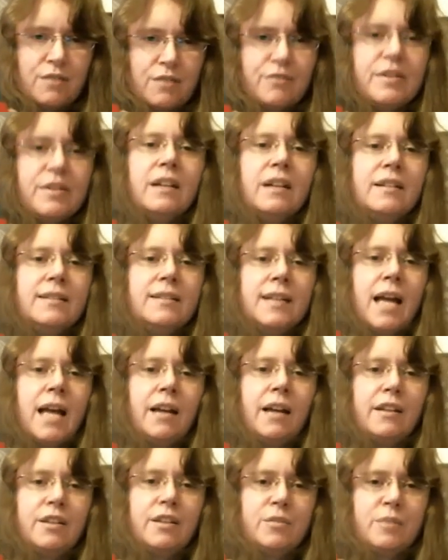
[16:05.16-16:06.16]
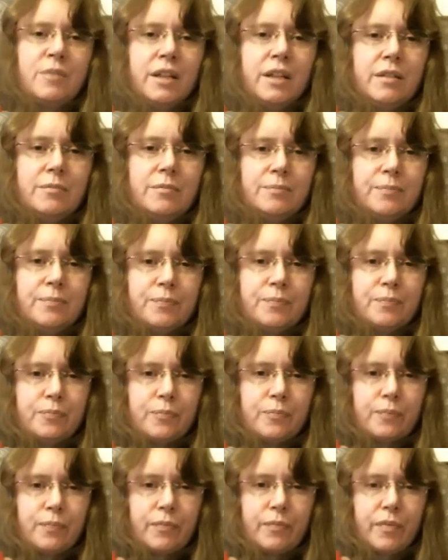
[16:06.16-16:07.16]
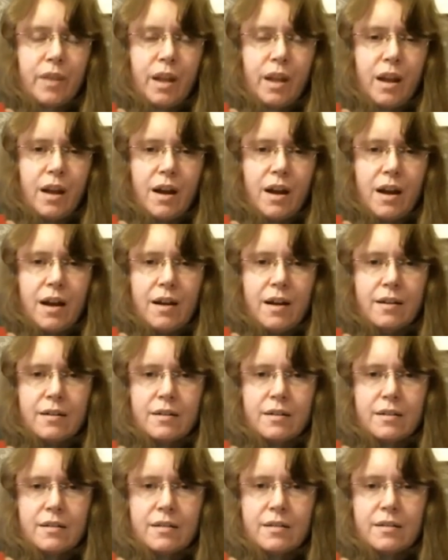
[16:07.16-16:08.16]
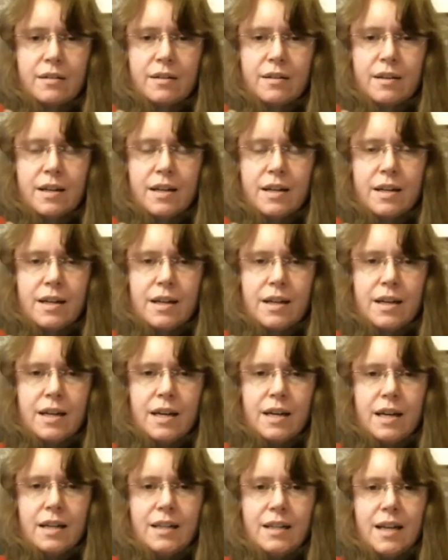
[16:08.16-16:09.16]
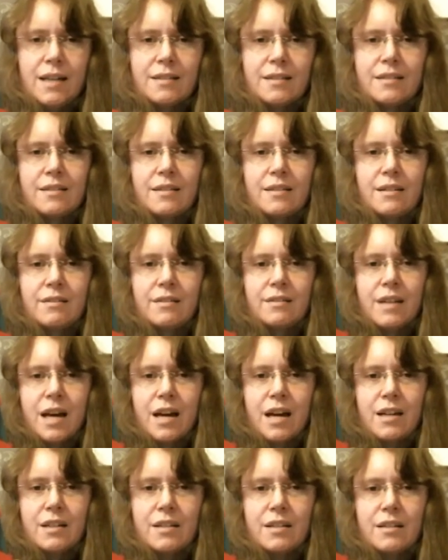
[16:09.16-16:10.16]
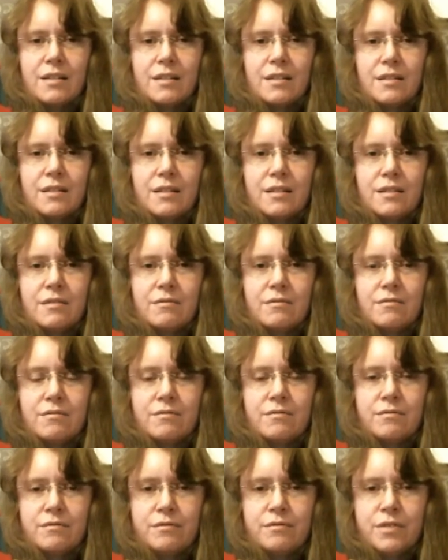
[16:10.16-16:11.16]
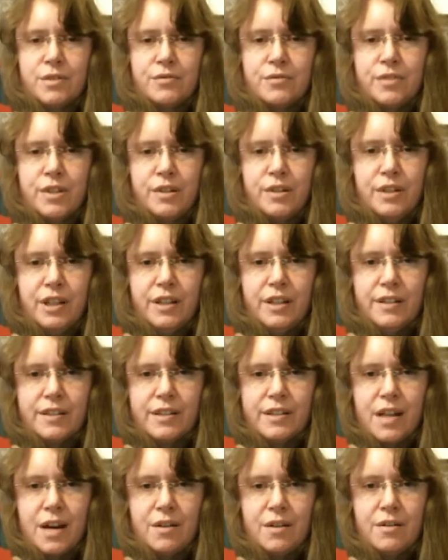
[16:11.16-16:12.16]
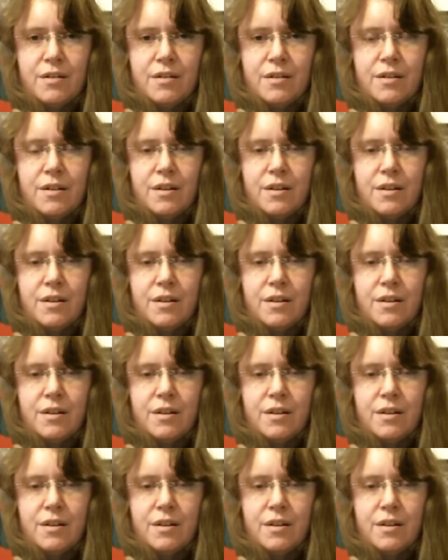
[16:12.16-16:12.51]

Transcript: feels like to me. And it hasn't done that for a few years now.